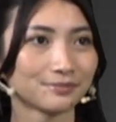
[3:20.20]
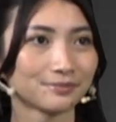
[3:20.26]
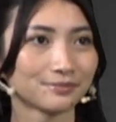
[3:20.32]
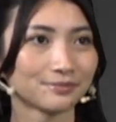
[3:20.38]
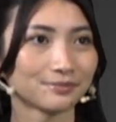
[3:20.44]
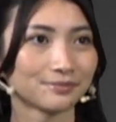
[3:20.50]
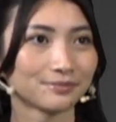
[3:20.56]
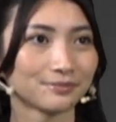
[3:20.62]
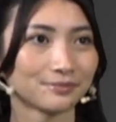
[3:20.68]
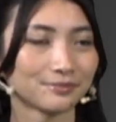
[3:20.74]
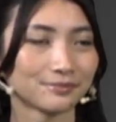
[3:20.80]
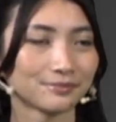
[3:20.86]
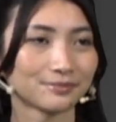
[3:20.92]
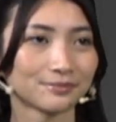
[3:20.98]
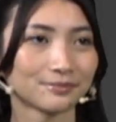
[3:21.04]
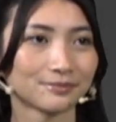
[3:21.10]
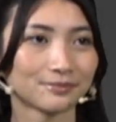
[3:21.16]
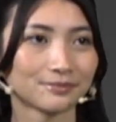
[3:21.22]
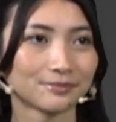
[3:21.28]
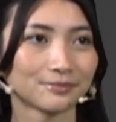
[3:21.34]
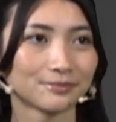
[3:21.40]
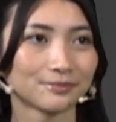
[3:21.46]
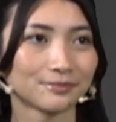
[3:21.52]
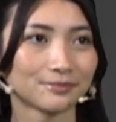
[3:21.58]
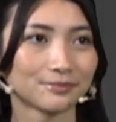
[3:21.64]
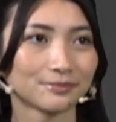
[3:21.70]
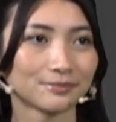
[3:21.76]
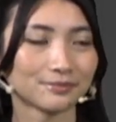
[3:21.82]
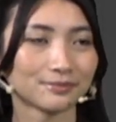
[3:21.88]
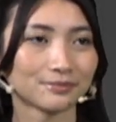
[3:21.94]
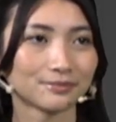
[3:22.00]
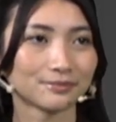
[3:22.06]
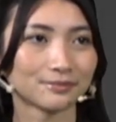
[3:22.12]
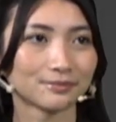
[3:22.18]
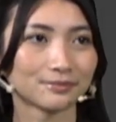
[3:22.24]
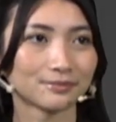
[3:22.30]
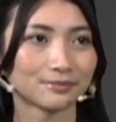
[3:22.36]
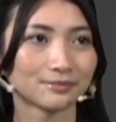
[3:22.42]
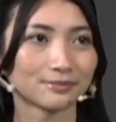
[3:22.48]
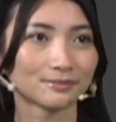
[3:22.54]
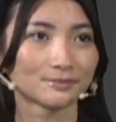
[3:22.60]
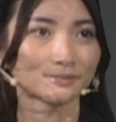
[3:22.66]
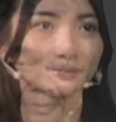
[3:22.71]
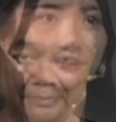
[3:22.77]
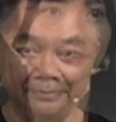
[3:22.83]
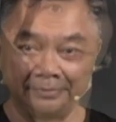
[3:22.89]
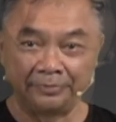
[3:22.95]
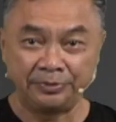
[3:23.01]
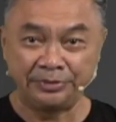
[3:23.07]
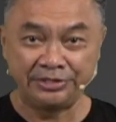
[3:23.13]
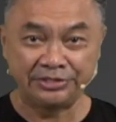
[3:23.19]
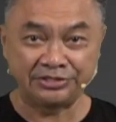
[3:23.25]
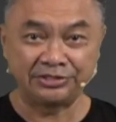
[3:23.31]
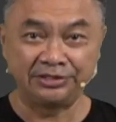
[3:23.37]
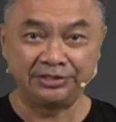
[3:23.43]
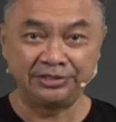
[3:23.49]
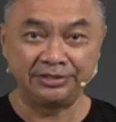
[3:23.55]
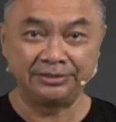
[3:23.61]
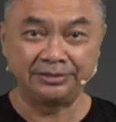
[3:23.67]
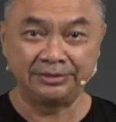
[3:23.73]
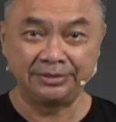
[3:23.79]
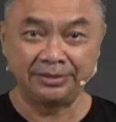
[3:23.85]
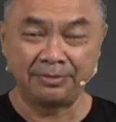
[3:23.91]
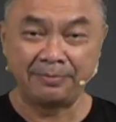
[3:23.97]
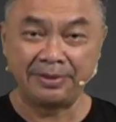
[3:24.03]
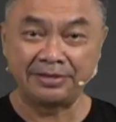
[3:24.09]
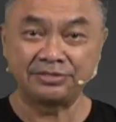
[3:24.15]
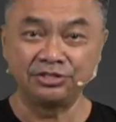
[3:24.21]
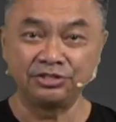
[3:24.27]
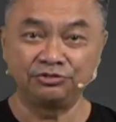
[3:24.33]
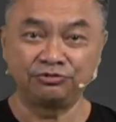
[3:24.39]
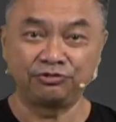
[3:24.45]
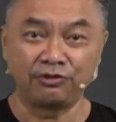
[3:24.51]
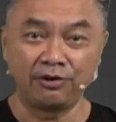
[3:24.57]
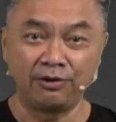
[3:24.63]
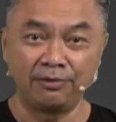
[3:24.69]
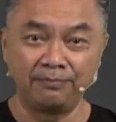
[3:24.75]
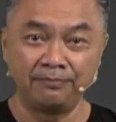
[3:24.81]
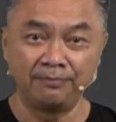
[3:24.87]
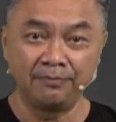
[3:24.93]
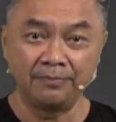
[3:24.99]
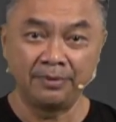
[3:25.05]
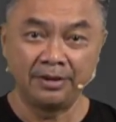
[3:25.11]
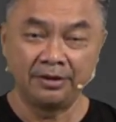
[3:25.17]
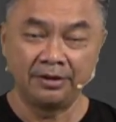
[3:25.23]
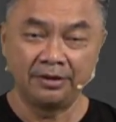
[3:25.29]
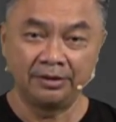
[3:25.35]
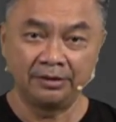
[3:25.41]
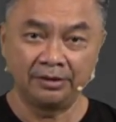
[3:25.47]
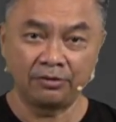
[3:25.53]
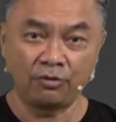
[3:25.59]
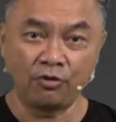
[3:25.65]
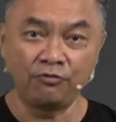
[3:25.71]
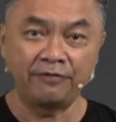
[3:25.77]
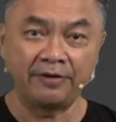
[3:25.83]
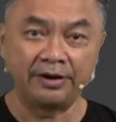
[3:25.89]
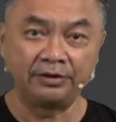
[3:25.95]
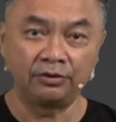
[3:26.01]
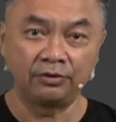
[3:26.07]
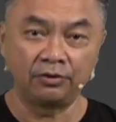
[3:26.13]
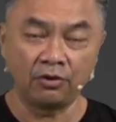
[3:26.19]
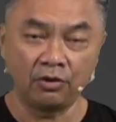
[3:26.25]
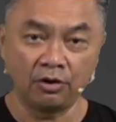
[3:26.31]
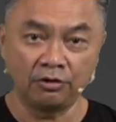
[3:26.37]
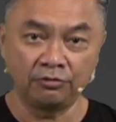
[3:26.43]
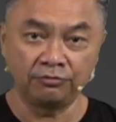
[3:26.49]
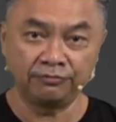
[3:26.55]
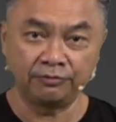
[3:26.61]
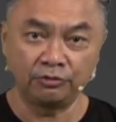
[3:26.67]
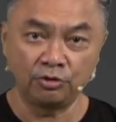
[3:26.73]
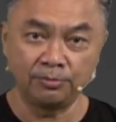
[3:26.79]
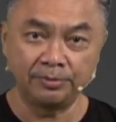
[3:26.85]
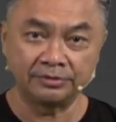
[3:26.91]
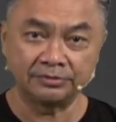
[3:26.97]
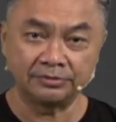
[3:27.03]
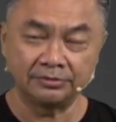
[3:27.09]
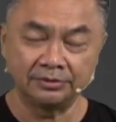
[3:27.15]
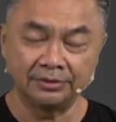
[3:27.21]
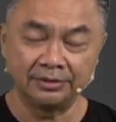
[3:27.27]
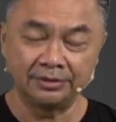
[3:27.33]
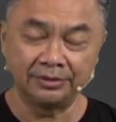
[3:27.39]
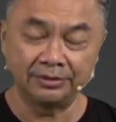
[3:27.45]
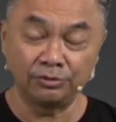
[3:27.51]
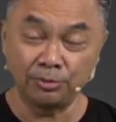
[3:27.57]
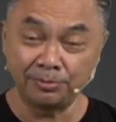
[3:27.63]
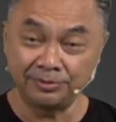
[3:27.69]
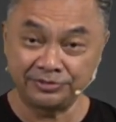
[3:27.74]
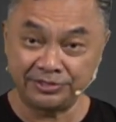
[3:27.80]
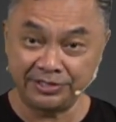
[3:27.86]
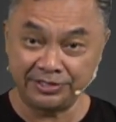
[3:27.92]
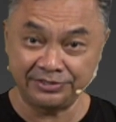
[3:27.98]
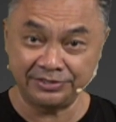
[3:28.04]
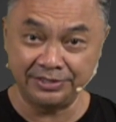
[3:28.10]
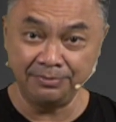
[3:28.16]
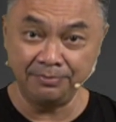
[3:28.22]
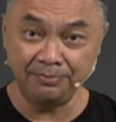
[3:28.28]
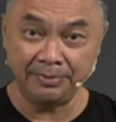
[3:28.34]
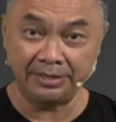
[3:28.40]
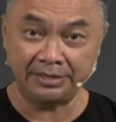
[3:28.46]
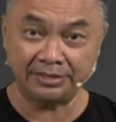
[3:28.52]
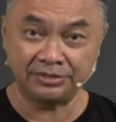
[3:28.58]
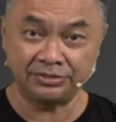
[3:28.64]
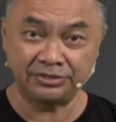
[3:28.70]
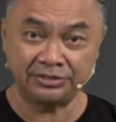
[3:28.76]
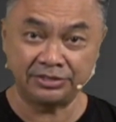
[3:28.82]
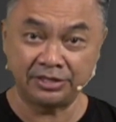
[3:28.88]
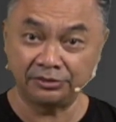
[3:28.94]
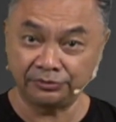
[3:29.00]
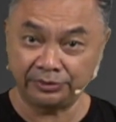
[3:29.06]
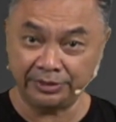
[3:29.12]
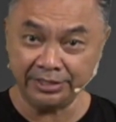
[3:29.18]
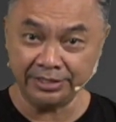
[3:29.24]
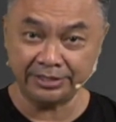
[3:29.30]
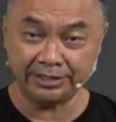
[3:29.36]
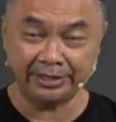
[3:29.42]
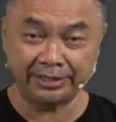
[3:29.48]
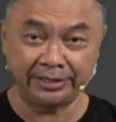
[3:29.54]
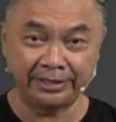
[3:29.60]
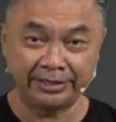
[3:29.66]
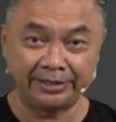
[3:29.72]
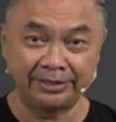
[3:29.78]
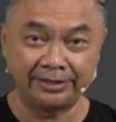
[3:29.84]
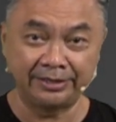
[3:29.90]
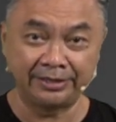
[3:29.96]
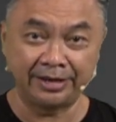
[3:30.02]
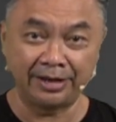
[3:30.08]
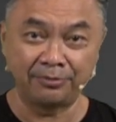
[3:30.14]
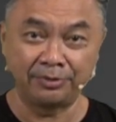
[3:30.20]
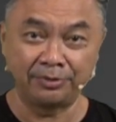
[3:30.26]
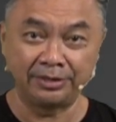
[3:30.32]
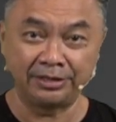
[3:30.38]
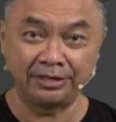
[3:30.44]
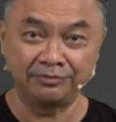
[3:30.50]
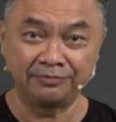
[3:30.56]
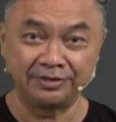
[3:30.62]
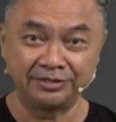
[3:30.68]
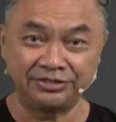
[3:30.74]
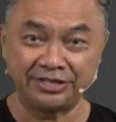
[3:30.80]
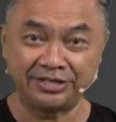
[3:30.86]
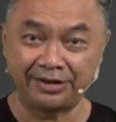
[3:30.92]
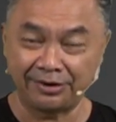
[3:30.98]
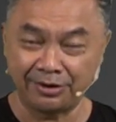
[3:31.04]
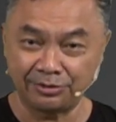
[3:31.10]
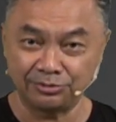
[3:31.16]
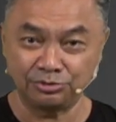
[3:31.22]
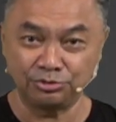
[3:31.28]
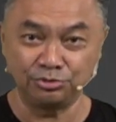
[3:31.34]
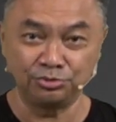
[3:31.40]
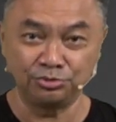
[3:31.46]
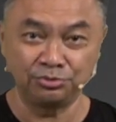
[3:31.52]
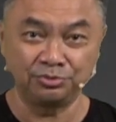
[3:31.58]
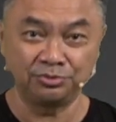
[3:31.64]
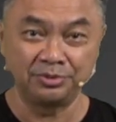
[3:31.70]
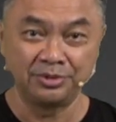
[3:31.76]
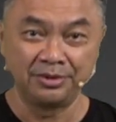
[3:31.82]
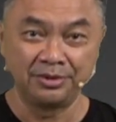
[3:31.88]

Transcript: Thank you, Cindy. We just heard a message from co-founder of Global Citizen, Michael Sheldrick, and I want to give a shout out to